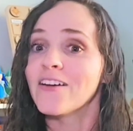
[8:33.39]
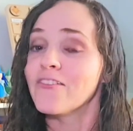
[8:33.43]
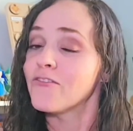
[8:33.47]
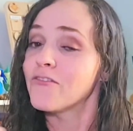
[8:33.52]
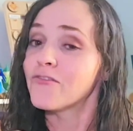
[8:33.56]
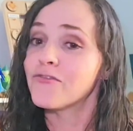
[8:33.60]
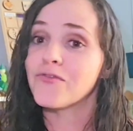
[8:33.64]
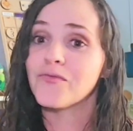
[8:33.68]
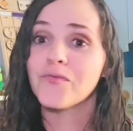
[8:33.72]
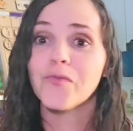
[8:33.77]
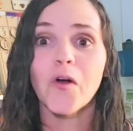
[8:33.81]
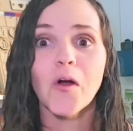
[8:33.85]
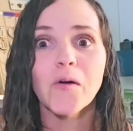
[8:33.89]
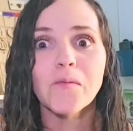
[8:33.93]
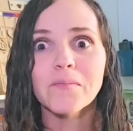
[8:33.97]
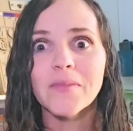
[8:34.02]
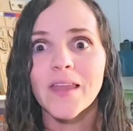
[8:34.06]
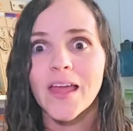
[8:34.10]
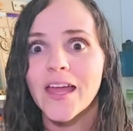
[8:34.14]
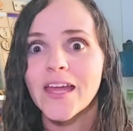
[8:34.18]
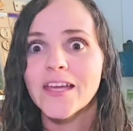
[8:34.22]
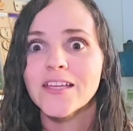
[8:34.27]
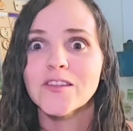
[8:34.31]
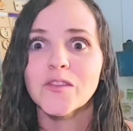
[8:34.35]
From
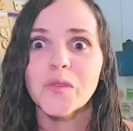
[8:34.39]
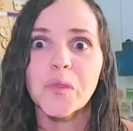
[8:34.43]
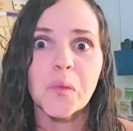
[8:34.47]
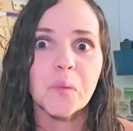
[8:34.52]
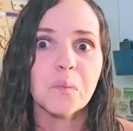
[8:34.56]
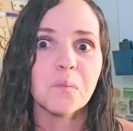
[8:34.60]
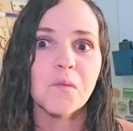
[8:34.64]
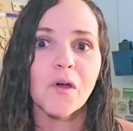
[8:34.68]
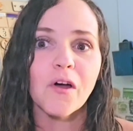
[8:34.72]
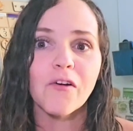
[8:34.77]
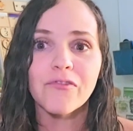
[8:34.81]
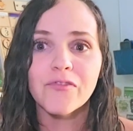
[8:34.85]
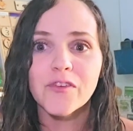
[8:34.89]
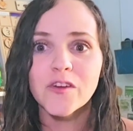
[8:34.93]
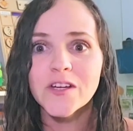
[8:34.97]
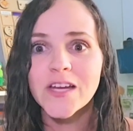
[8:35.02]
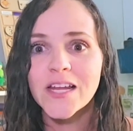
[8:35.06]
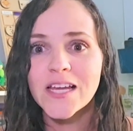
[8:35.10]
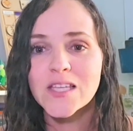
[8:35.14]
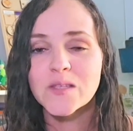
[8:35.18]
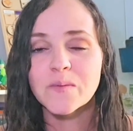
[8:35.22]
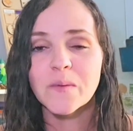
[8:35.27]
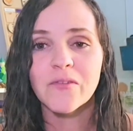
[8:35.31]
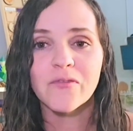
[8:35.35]
like a few
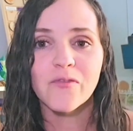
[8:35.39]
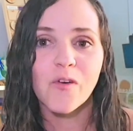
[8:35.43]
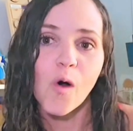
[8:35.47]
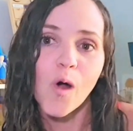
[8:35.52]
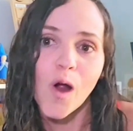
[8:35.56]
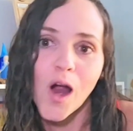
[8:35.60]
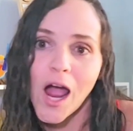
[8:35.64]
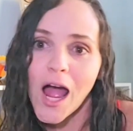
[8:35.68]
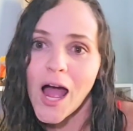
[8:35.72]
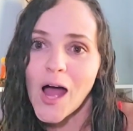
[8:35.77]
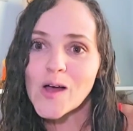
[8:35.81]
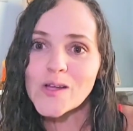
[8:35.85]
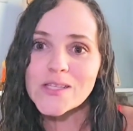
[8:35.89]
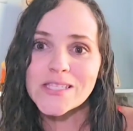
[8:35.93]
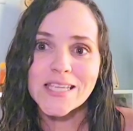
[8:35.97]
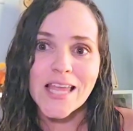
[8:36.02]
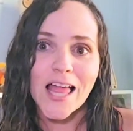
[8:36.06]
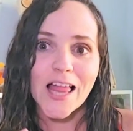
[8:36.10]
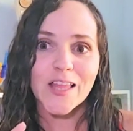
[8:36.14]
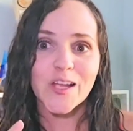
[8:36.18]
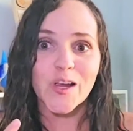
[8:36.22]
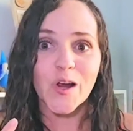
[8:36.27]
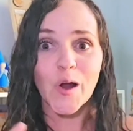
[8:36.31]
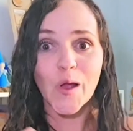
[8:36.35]
days before, I was
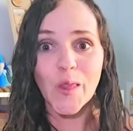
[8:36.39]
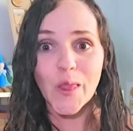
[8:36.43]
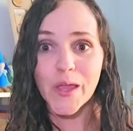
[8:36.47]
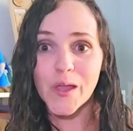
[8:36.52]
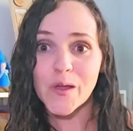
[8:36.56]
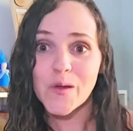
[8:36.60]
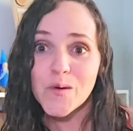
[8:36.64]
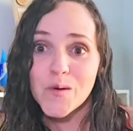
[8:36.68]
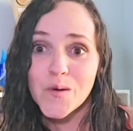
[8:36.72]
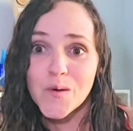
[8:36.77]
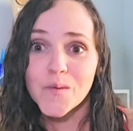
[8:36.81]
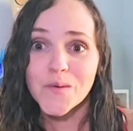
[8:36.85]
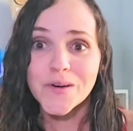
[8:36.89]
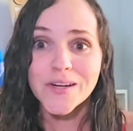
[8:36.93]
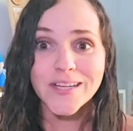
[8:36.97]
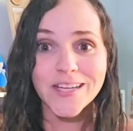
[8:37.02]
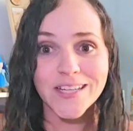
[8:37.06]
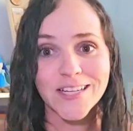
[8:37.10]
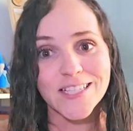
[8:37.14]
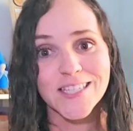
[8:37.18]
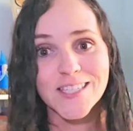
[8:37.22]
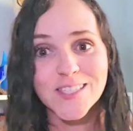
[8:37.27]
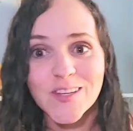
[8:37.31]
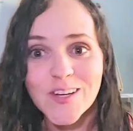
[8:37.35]
telling her like, ooh, we're
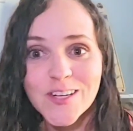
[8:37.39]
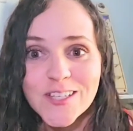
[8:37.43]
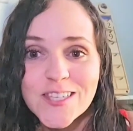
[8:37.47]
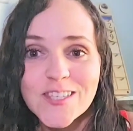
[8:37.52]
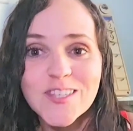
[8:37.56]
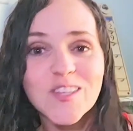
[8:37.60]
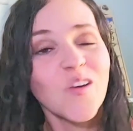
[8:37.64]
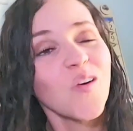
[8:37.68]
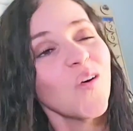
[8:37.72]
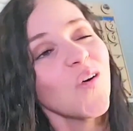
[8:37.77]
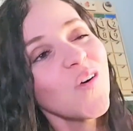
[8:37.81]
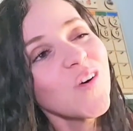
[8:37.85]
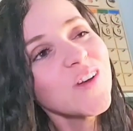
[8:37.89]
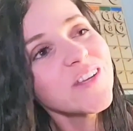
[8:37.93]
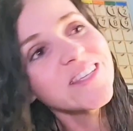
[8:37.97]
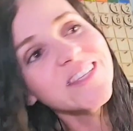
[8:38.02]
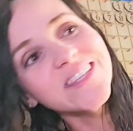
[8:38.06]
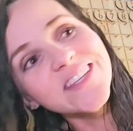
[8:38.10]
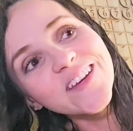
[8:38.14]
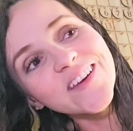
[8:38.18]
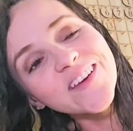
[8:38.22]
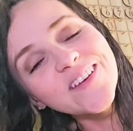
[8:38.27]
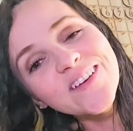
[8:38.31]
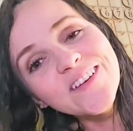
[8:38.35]
gonna start school
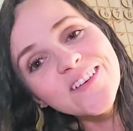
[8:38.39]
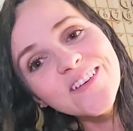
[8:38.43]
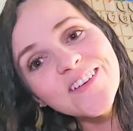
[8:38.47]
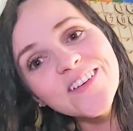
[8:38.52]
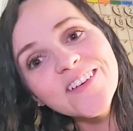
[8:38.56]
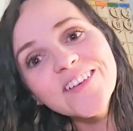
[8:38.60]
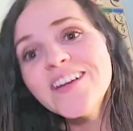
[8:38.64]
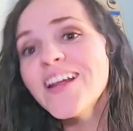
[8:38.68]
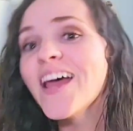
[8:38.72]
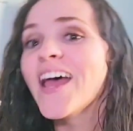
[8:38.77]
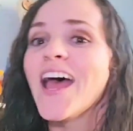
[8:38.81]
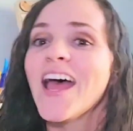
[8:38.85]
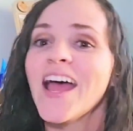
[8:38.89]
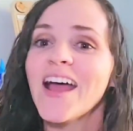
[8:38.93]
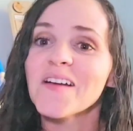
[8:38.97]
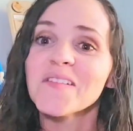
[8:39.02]
soon.